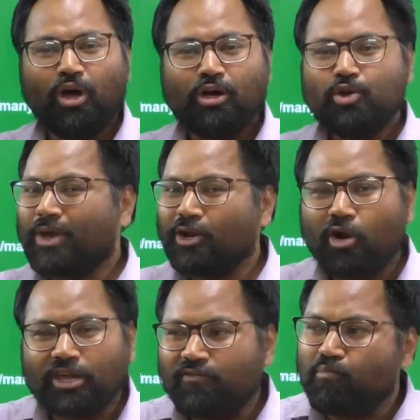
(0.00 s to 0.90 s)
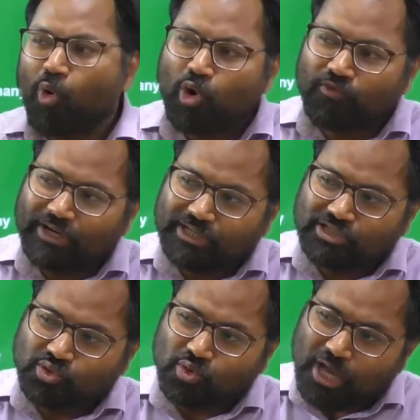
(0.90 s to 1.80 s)
you cannot give more
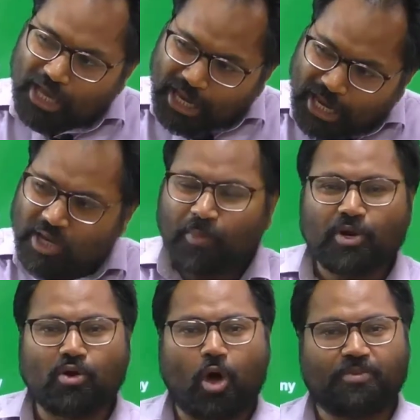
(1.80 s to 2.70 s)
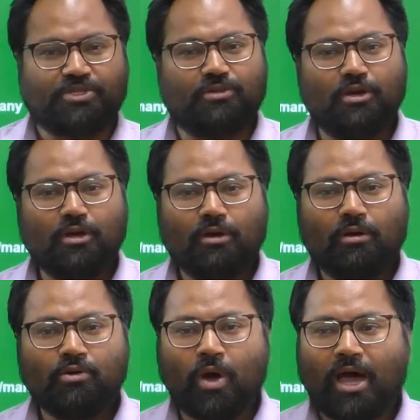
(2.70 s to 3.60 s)
weightage to any particular option.
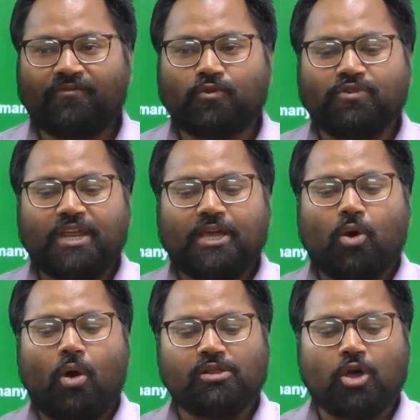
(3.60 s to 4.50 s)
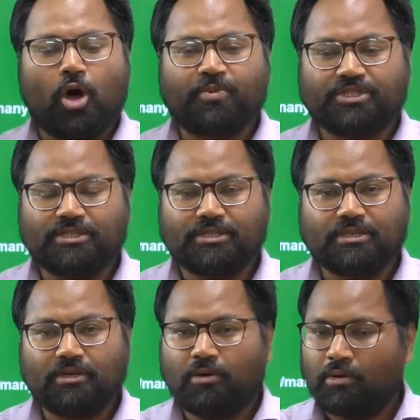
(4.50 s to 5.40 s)
You have to take all the
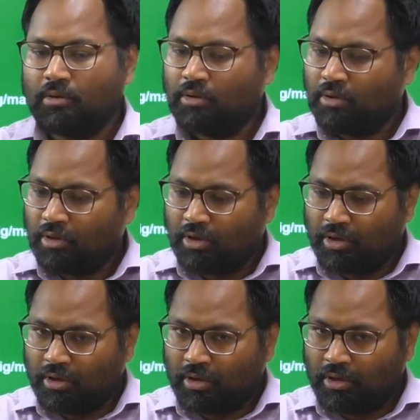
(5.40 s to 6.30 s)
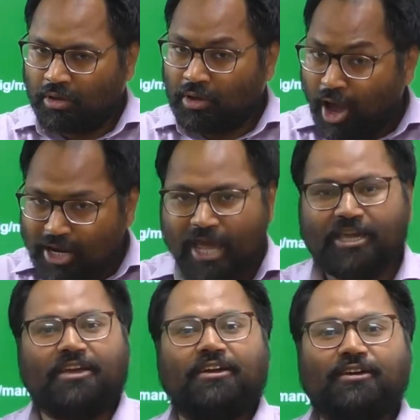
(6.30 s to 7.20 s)
options
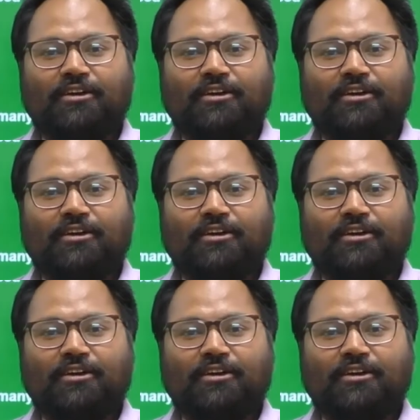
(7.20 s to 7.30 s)
alike.